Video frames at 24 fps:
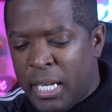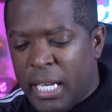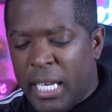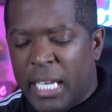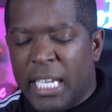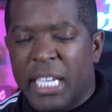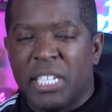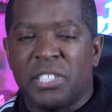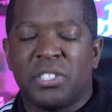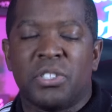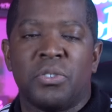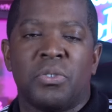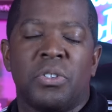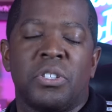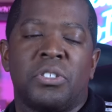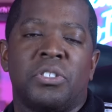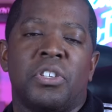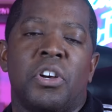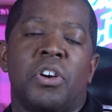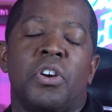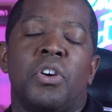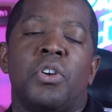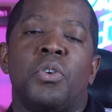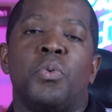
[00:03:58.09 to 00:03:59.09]
he gets to
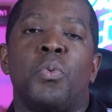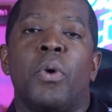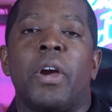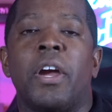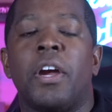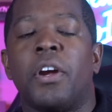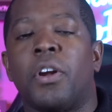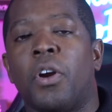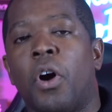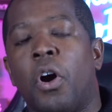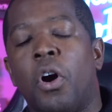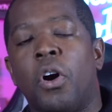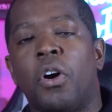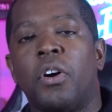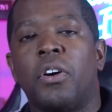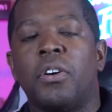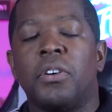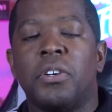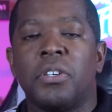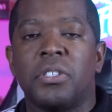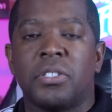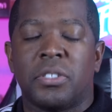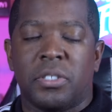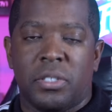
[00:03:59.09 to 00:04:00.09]
return where it
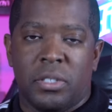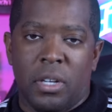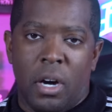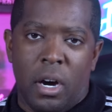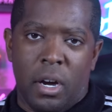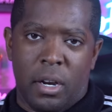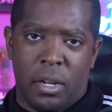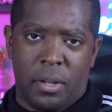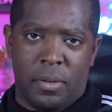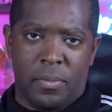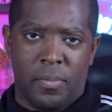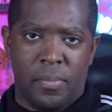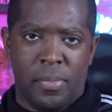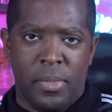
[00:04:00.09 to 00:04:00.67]
all started.